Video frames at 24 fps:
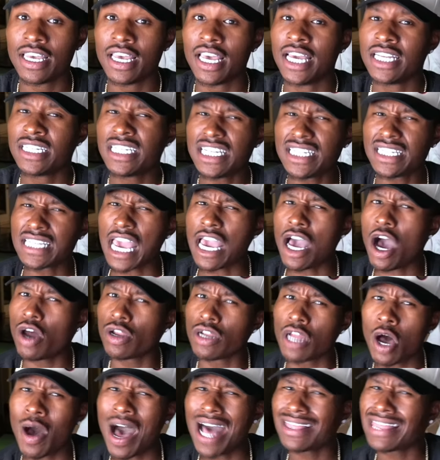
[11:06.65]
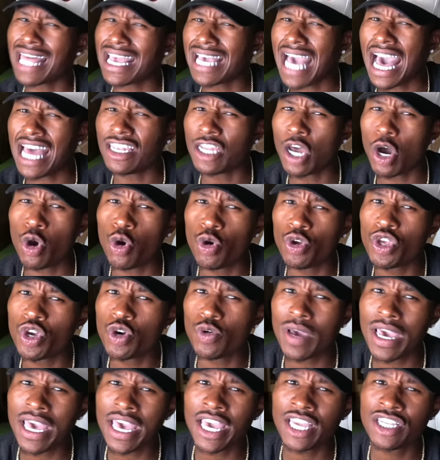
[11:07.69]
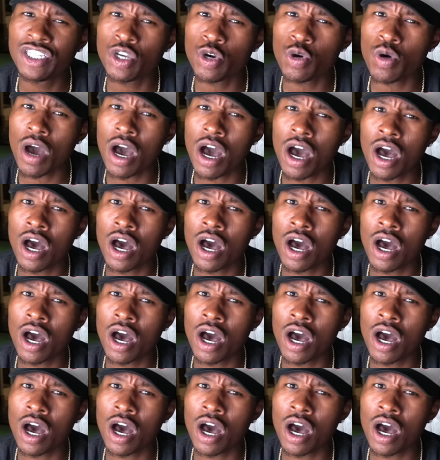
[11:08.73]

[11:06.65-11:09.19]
she said, hold on, I think I know who you is. You,